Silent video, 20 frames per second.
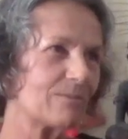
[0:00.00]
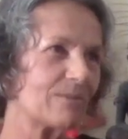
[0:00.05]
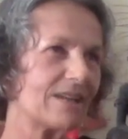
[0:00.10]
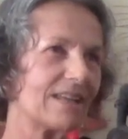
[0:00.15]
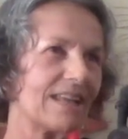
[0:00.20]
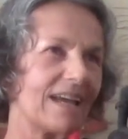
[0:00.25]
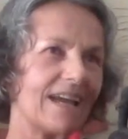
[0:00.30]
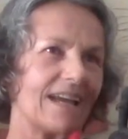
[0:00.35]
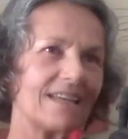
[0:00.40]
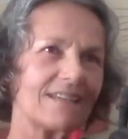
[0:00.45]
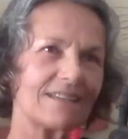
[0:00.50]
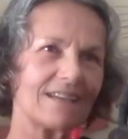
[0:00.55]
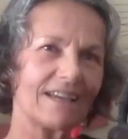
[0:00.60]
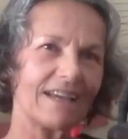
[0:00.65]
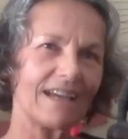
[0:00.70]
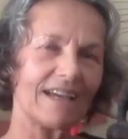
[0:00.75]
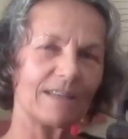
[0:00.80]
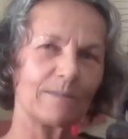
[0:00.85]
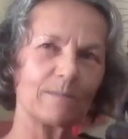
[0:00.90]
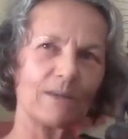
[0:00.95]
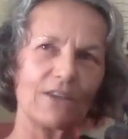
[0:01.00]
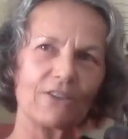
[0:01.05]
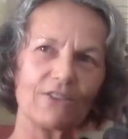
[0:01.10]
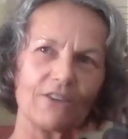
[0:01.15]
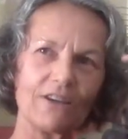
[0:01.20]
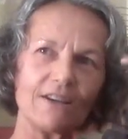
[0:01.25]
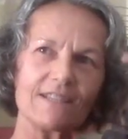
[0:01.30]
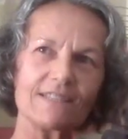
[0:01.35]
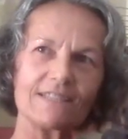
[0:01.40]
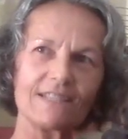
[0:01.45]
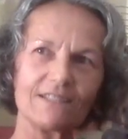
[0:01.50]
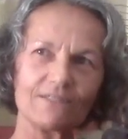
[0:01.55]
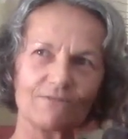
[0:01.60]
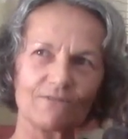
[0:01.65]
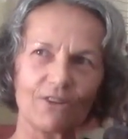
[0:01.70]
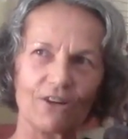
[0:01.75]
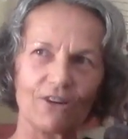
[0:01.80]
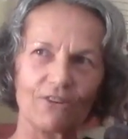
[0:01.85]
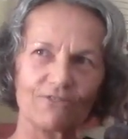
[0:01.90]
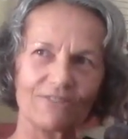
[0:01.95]
when I had my thoughts
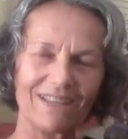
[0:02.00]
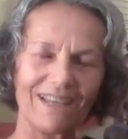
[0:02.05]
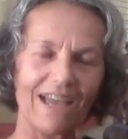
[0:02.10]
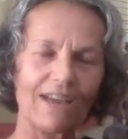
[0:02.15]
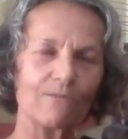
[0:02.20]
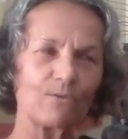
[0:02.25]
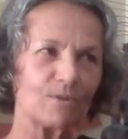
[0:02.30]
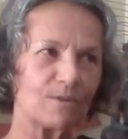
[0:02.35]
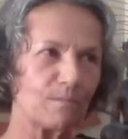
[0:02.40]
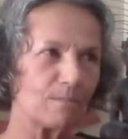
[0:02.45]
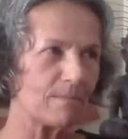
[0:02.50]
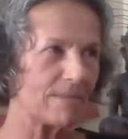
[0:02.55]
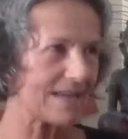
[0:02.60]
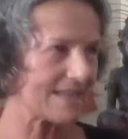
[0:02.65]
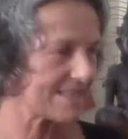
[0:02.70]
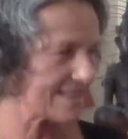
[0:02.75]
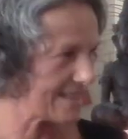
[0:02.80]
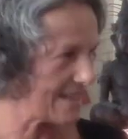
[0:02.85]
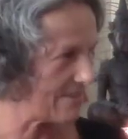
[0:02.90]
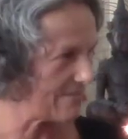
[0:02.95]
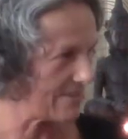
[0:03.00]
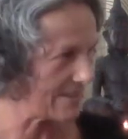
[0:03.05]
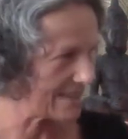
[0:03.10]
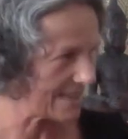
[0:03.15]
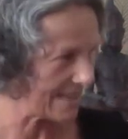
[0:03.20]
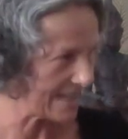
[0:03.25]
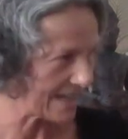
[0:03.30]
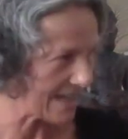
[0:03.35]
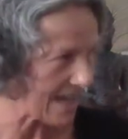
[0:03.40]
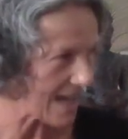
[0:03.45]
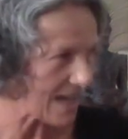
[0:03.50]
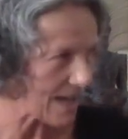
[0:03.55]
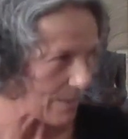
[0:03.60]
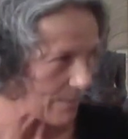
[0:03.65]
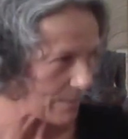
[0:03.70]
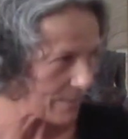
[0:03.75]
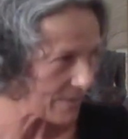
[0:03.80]
involved, I would mess everything up.